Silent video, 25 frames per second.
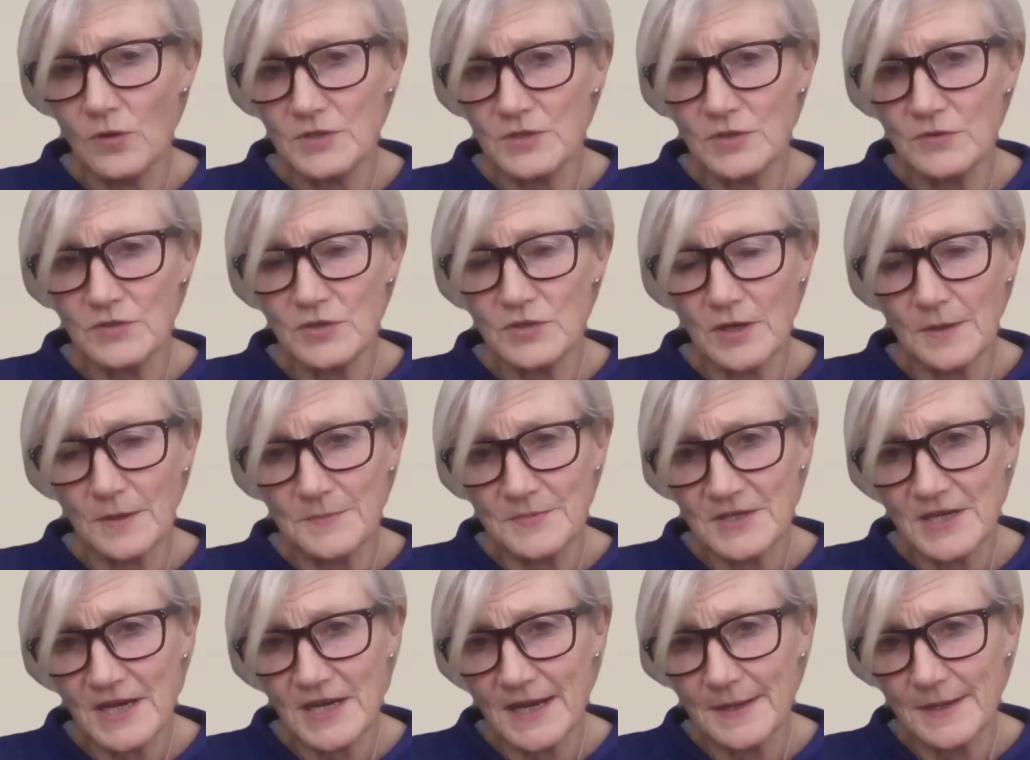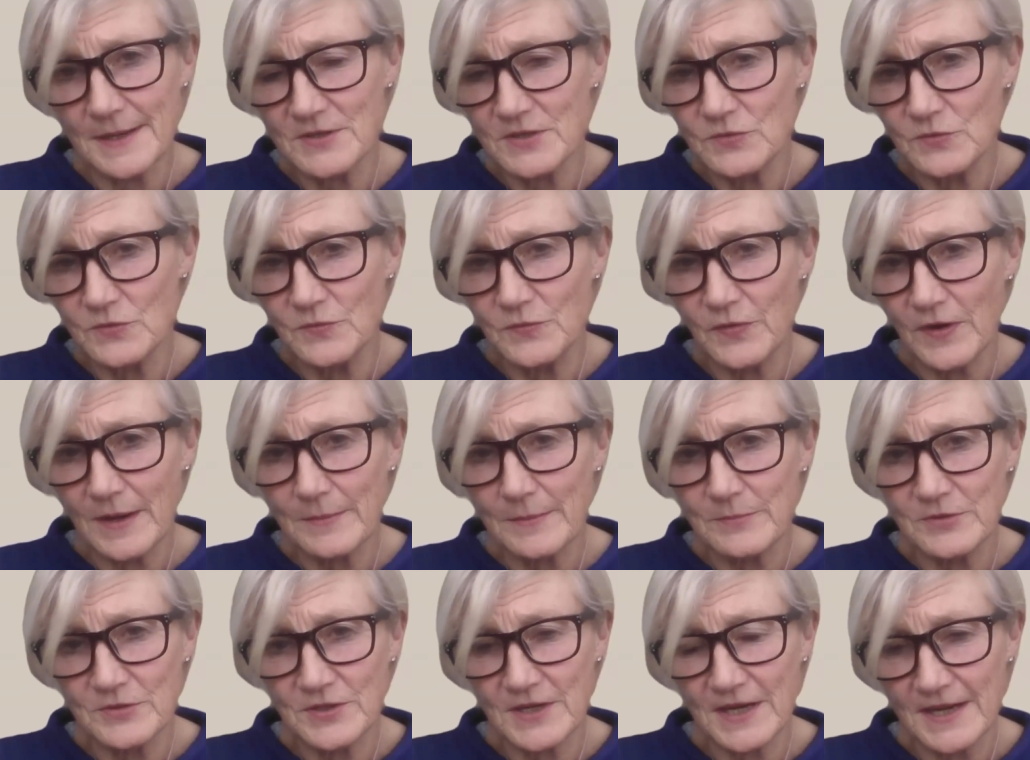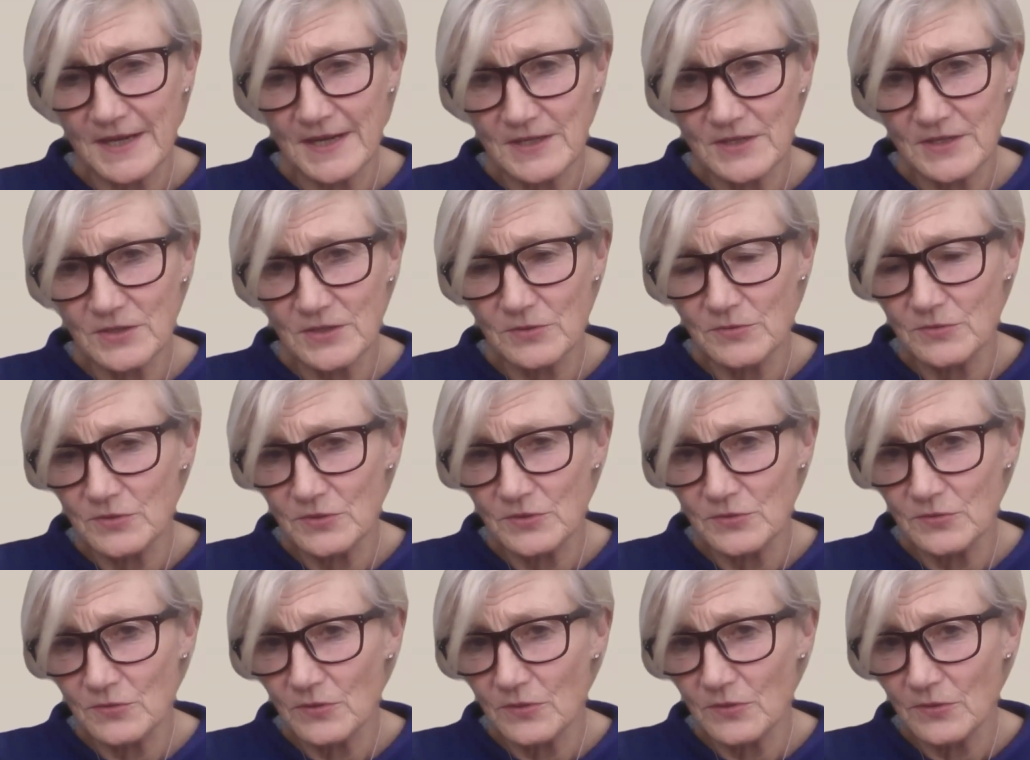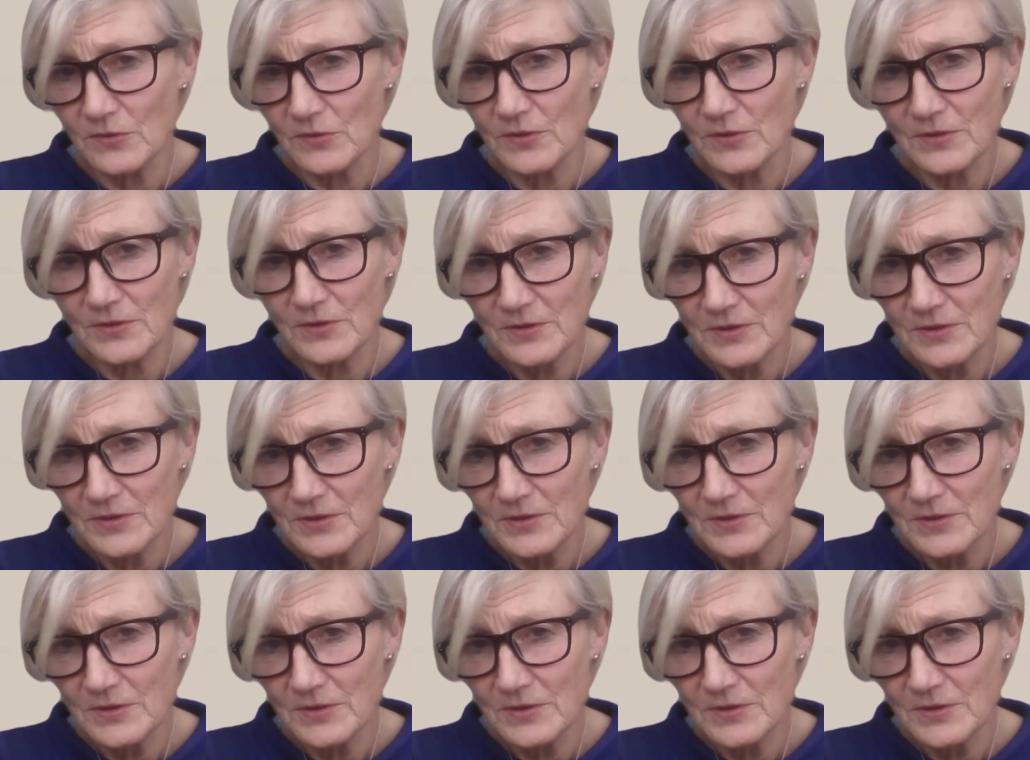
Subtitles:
you also sometimes do fibroscans, don't you? Or